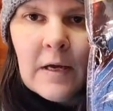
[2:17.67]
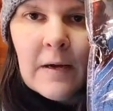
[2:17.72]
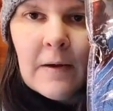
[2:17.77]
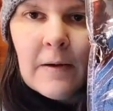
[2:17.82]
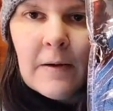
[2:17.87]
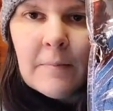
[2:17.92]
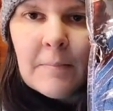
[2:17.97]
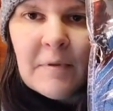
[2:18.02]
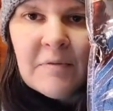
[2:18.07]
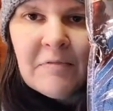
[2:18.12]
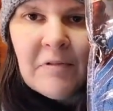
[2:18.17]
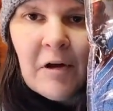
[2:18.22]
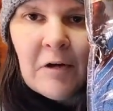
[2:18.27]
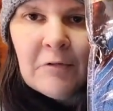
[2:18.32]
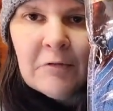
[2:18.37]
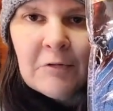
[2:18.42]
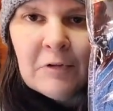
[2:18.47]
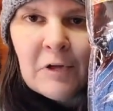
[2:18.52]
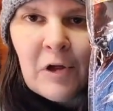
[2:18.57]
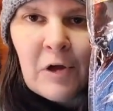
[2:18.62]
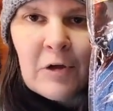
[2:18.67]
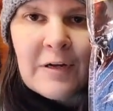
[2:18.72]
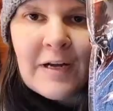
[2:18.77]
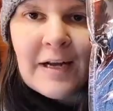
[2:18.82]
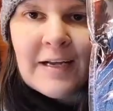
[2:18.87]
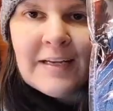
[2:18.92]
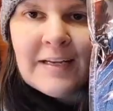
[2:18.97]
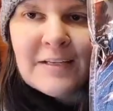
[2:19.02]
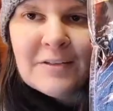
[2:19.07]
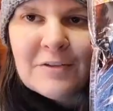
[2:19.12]
Uh, my father-in-law
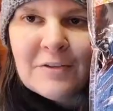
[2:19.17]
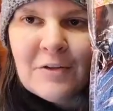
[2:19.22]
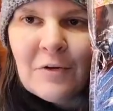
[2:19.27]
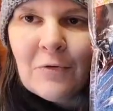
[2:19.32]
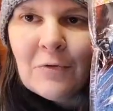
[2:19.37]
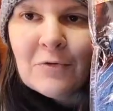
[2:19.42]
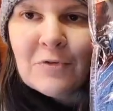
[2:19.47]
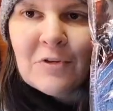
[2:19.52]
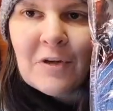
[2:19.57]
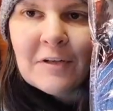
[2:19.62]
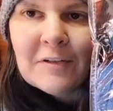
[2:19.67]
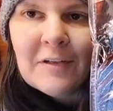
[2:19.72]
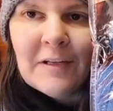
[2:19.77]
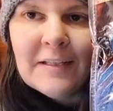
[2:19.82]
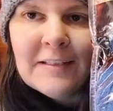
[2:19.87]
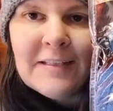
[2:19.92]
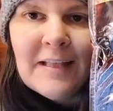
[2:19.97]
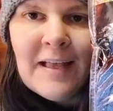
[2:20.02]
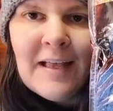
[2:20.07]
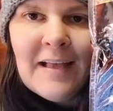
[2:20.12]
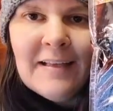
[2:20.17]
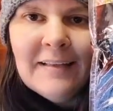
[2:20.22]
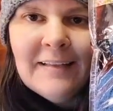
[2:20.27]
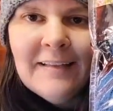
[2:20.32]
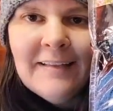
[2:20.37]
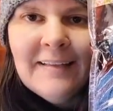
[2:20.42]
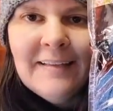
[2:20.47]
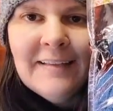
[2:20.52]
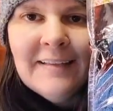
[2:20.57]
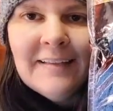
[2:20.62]
kind of has an old chuck like that.
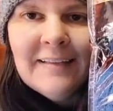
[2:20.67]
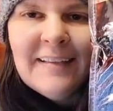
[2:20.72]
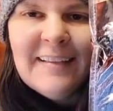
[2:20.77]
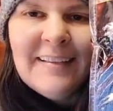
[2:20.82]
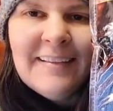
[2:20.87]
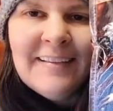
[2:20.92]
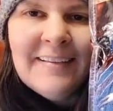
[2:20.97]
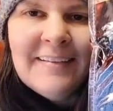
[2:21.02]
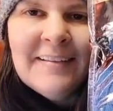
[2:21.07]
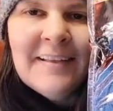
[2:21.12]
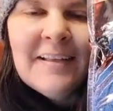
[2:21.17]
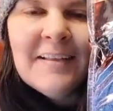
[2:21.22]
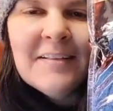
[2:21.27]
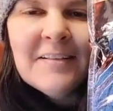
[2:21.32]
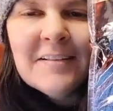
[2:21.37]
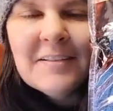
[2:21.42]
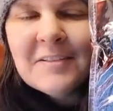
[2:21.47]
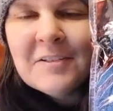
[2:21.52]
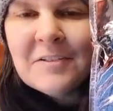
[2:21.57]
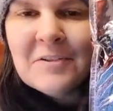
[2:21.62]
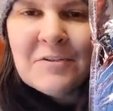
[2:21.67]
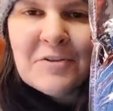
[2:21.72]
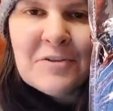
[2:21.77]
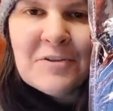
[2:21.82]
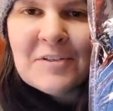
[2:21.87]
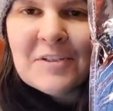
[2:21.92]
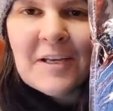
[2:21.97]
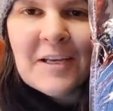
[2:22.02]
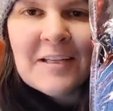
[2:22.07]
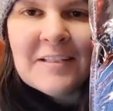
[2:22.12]
And this is
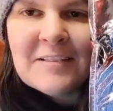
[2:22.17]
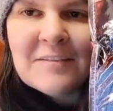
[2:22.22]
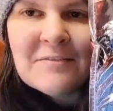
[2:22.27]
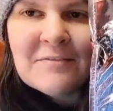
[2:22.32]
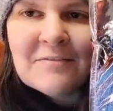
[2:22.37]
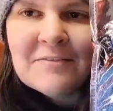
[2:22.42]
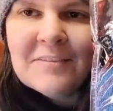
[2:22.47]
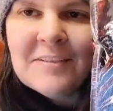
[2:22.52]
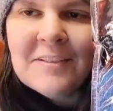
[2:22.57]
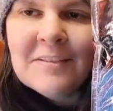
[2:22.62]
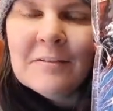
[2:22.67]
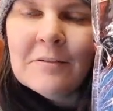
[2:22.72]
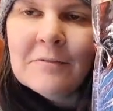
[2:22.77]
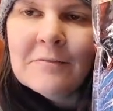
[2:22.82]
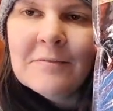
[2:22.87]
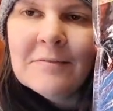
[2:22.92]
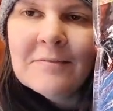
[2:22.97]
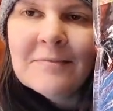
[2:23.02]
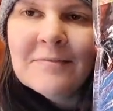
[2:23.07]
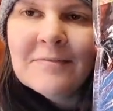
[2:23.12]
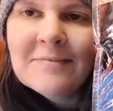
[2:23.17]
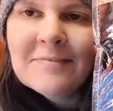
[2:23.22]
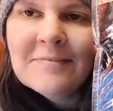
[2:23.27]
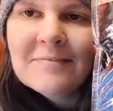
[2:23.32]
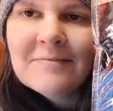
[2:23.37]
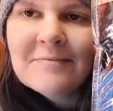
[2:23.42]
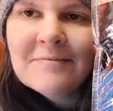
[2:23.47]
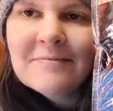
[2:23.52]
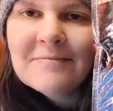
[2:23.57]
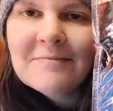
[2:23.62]
just kind of, you know,
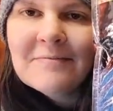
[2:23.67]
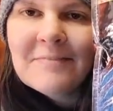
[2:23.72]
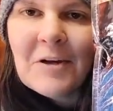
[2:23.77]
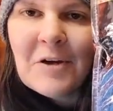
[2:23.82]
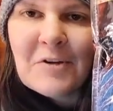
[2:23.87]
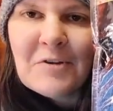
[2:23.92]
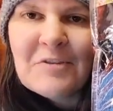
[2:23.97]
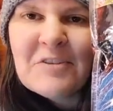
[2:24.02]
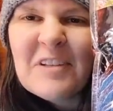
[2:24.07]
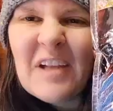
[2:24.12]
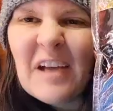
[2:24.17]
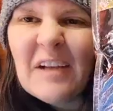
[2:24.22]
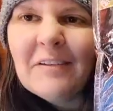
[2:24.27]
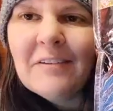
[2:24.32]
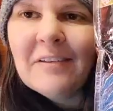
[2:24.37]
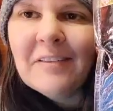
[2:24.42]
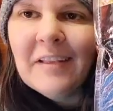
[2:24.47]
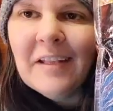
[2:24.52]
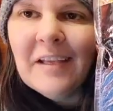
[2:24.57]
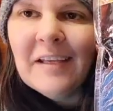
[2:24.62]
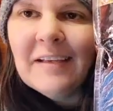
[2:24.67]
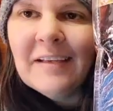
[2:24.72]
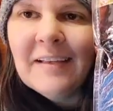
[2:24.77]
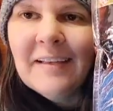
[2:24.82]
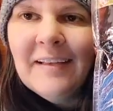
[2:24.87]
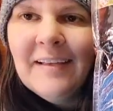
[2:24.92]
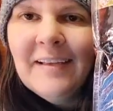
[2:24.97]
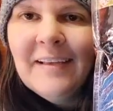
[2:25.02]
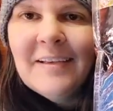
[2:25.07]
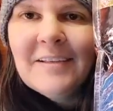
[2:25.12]
her style of thing.
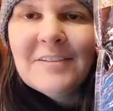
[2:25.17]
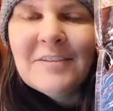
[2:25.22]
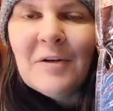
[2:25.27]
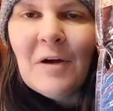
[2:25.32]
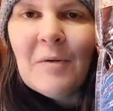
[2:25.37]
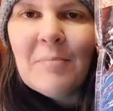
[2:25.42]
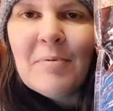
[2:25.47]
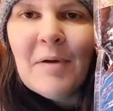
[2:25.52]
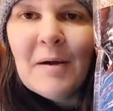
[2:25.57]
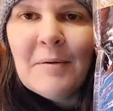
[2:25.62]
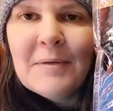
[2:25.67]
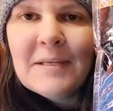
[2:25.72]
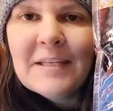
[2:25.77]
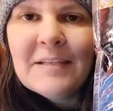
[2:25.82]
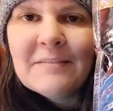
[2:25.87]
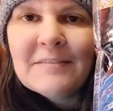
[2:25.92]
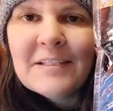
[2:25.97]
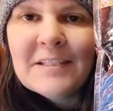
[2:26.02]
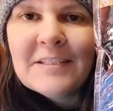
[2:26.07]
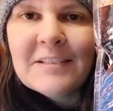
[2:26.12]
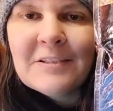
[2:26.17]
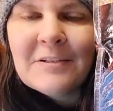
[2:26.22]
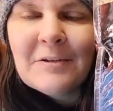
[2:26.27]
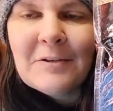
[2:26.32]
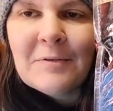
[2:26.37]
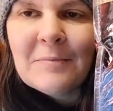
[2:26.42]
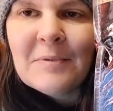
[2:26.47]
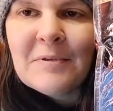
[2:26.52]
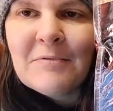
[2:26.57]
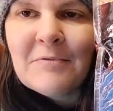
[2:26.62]
So I'll probably give this to
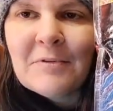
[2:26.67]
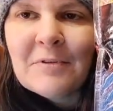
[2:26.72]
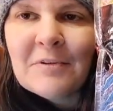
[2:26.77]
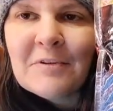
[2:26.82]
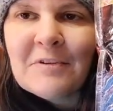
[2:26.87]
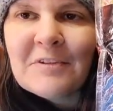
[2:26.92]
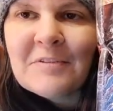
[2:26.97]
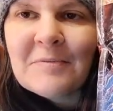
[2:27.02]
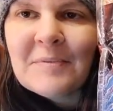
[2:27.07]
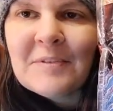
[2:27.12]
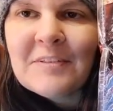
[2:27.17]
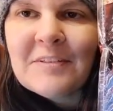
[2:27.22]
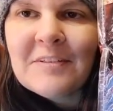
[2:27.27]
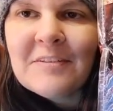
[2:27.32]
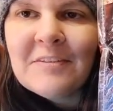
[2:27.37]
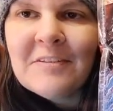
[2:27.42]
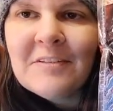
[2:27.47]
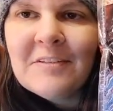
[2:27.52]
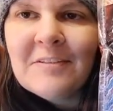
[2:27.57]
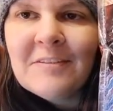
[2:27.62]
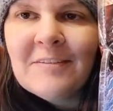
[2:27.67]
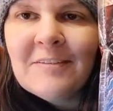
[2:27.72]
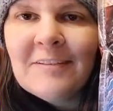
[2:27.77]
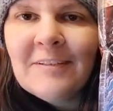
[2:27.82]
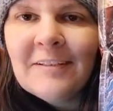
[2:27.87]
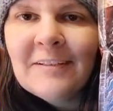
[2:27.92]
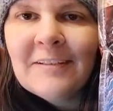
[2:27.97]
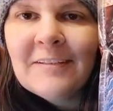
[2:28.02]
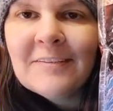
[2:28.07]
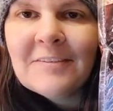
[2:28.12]
her before Christmas this year
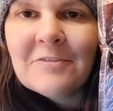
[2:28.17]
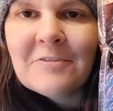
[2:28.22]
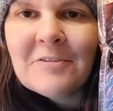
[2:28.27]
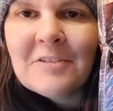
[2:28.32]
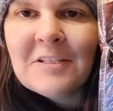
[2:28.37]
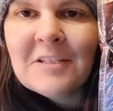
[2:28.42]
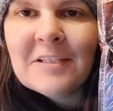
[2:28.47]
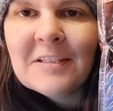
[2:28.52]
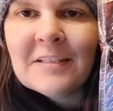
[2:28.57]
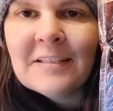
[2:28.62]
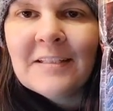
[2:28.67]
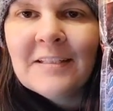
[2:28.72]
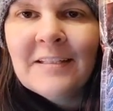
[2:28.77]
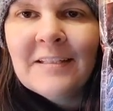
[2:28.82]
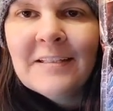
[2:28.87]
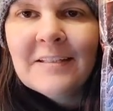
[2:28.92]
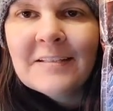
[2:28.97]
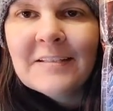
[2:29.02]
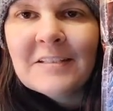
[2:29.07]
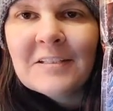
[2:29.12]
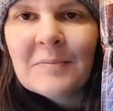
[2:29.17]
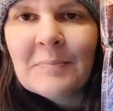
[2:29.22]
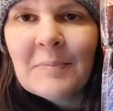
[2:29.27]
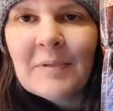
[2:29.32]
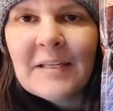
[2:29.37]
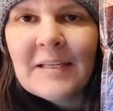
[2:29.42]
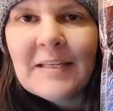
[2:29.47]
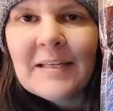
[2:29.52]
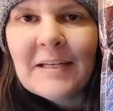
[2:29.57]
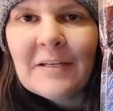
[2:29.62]
so she can
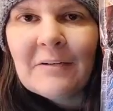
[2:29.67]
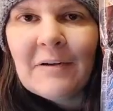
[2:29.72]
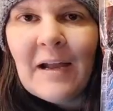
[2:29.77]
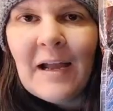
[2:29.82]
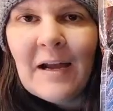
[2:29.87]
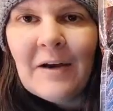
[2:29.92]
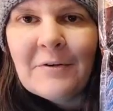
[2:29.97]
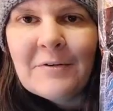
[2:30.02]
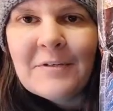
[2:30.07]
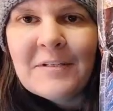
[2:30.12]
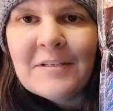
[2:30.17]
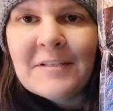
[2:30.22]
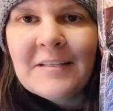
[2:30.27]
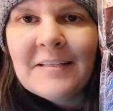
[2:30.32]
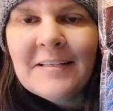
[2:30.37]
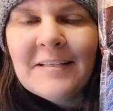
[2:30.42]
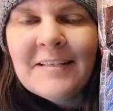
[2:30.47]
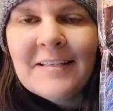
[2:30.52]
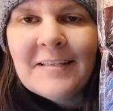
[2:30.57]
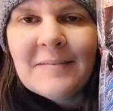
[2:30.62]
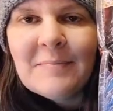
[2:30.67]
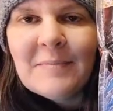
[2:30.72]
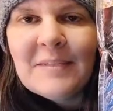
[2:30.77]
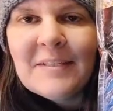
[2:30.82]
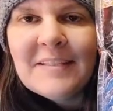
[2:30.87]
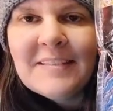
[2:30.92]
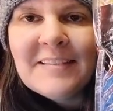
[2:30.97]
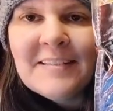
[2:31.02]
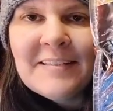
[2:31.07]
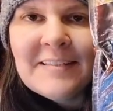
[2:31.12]
display it at her house.
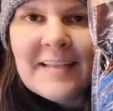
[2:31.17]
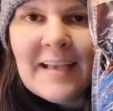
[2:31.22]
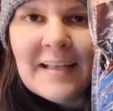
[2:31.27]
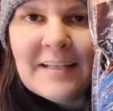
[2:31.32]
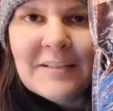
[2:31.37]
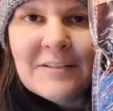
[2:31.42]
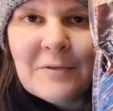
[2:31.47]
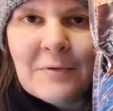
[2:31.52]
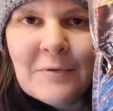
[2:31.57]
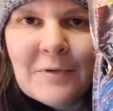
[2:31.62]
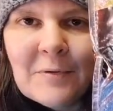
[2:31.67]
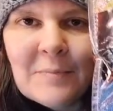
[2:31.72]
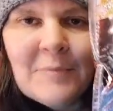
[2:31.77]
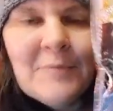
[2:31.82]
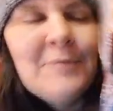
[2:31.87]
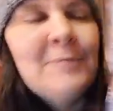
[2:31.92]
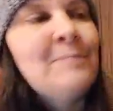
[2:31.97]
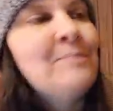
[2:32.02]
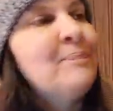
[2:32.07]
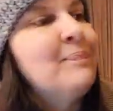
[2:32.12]
But isn't that adorable?